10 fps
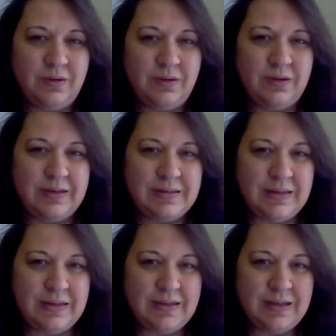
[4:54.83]

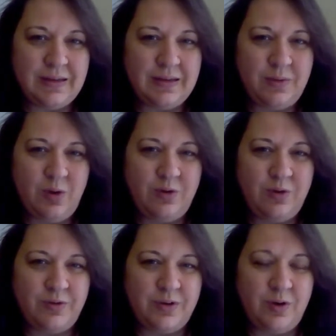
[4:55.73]
Listening to them
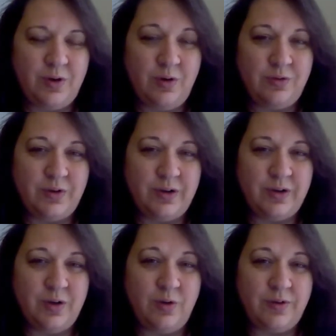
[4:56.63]
over and over
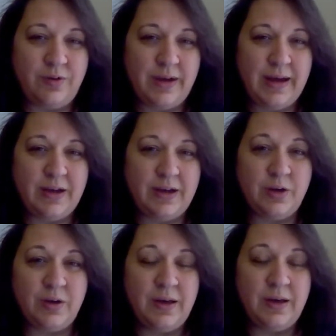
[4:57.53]
and over again
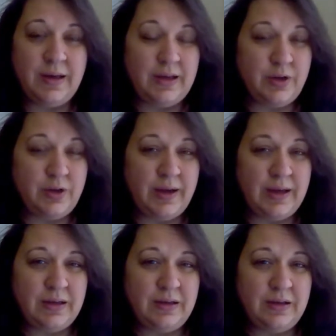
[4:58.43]
in your
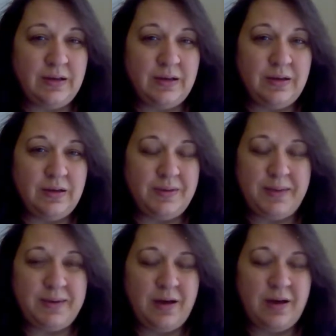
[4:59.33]
head?
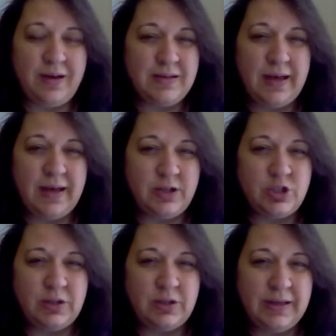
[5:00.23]
Maybe not
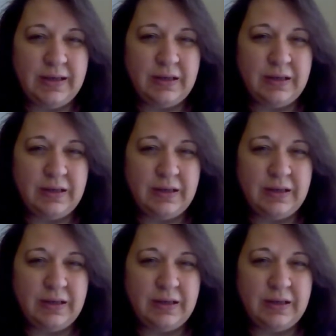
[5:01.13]
intentionally,